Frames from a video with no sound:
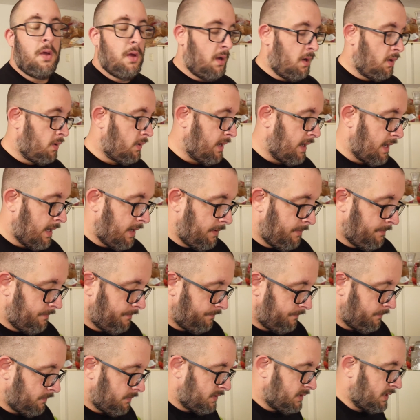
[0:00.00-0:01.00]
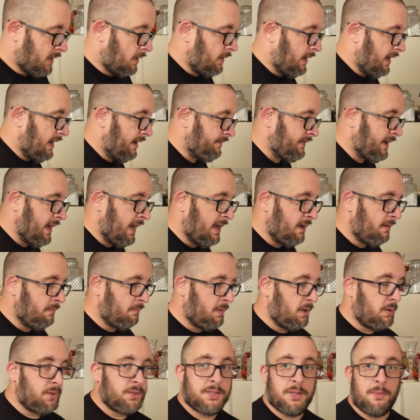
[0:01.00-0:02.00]
Okay, so I've got
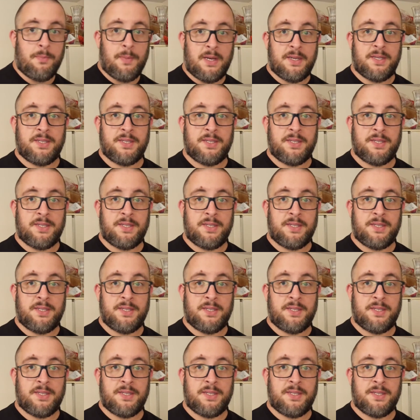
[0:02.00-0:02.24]
most of my